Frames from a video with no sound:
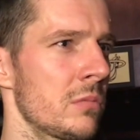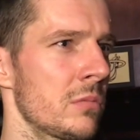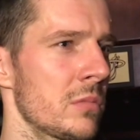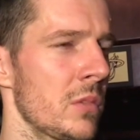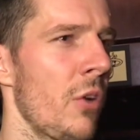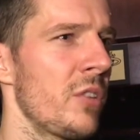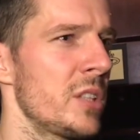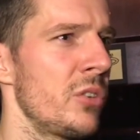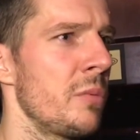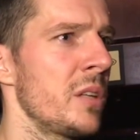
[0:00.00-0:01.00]

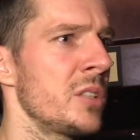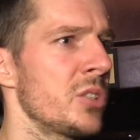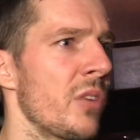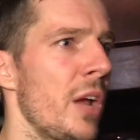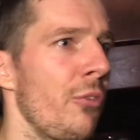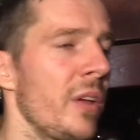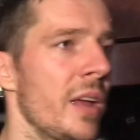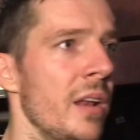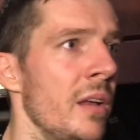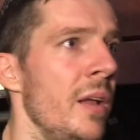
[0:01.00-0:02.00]
offensive rebound in traffic.
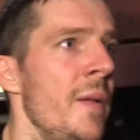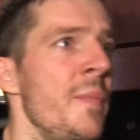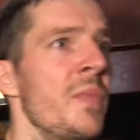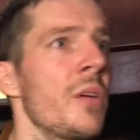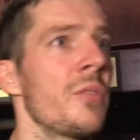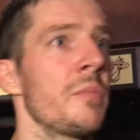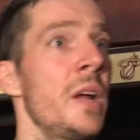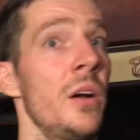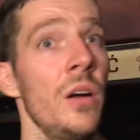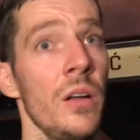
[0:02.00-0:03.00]
And from
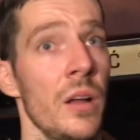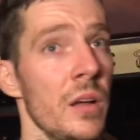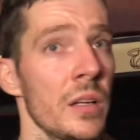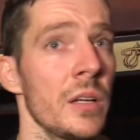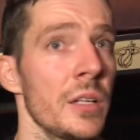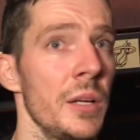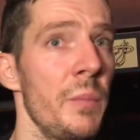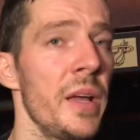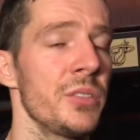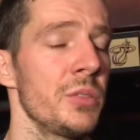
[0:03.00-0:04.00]
there on, he
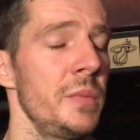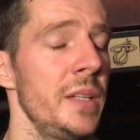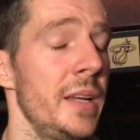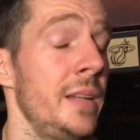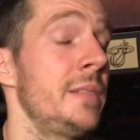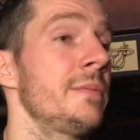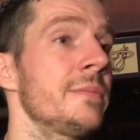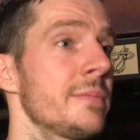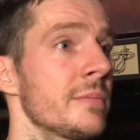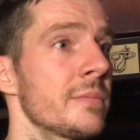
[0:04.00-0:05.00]
passed to me and
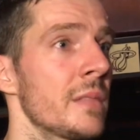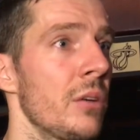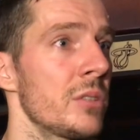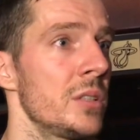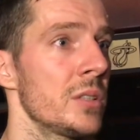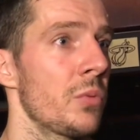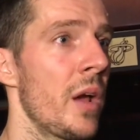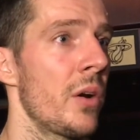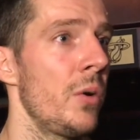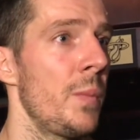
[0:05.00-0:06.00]
I was just wide open.